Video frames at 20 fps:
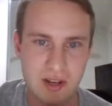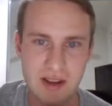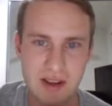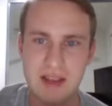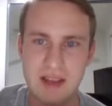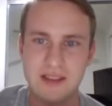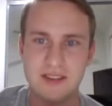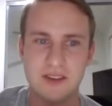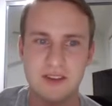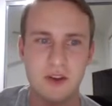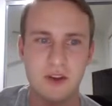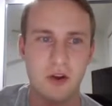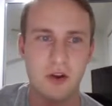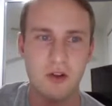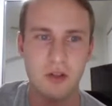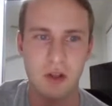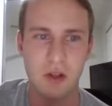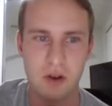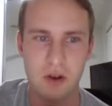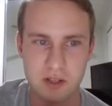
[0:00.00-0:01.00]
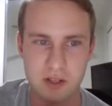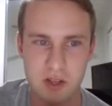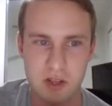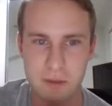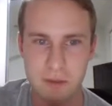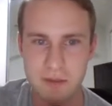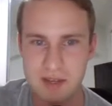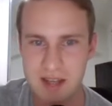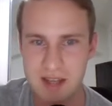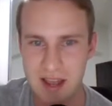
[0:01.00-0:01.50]
has no
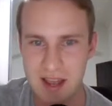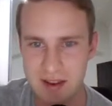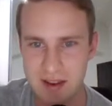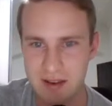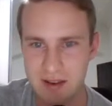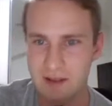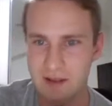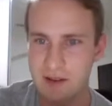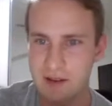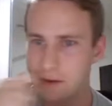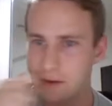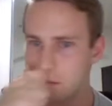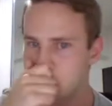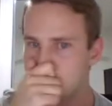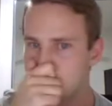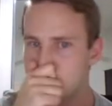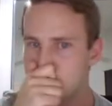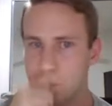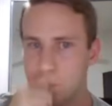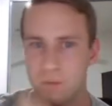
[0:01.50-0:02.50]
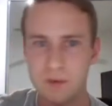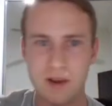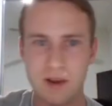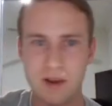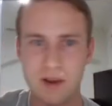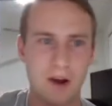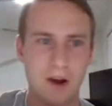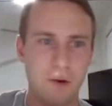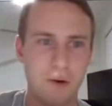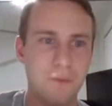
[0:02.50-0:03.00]
long-term debt.
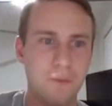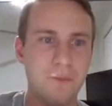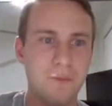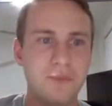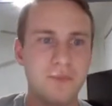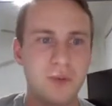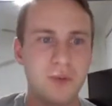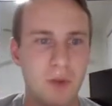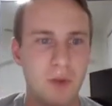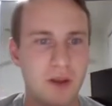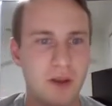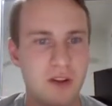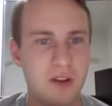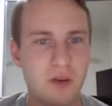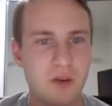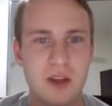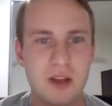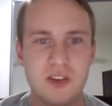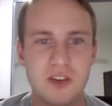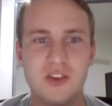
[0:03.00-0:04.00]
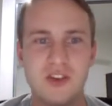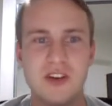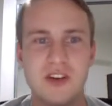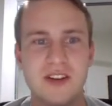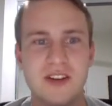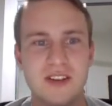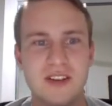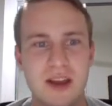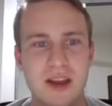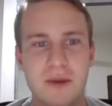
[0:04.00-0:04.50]
Now, one of the
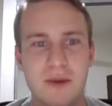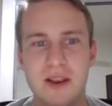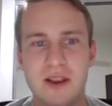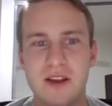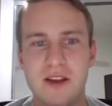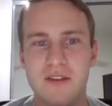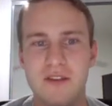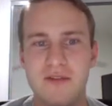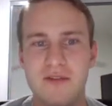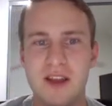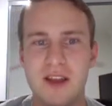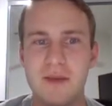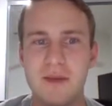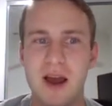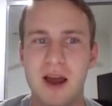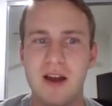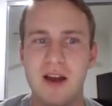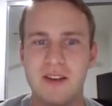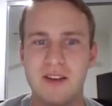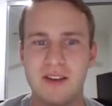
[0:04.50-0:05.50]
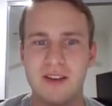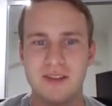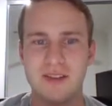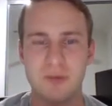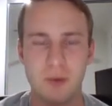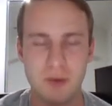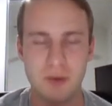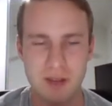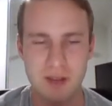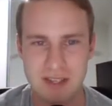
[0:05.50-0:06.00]
questions that we got to think about is,
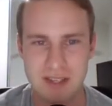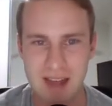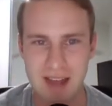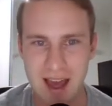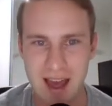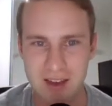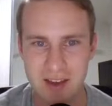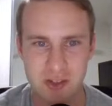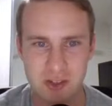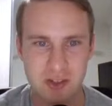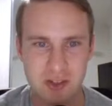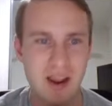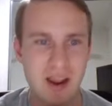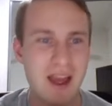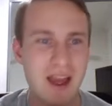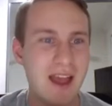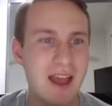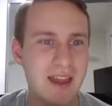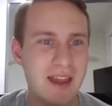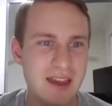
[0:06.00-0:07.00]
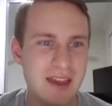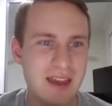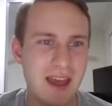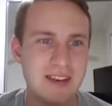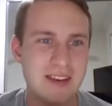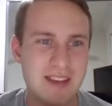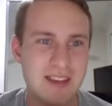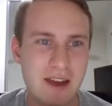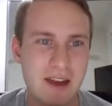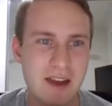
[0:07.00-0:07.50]
will this cash
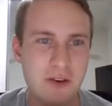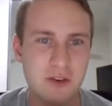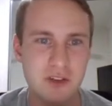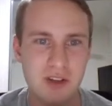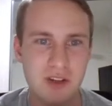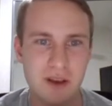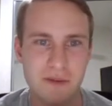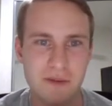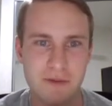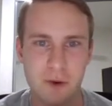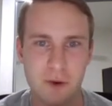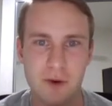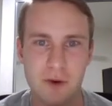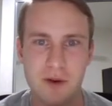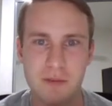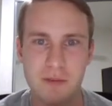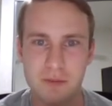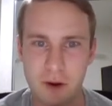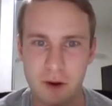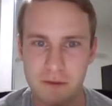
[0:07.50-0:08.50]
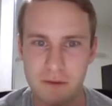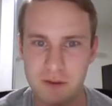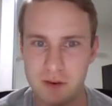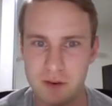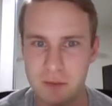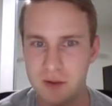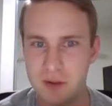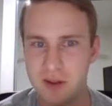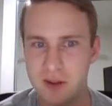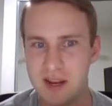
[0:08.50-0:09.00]
get Tattooed Chef through to
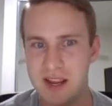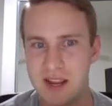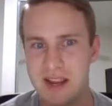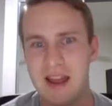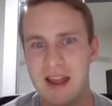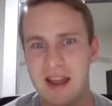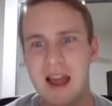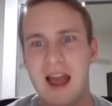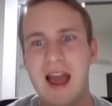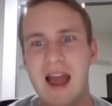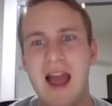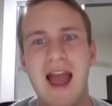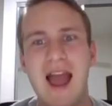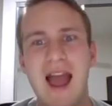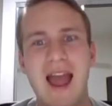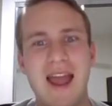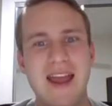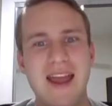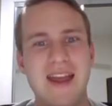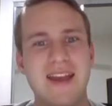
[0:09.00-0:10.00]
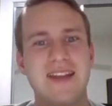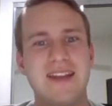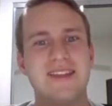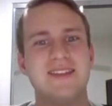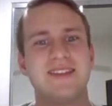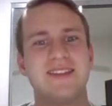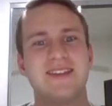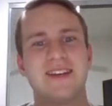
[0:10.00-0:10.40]
profitability? And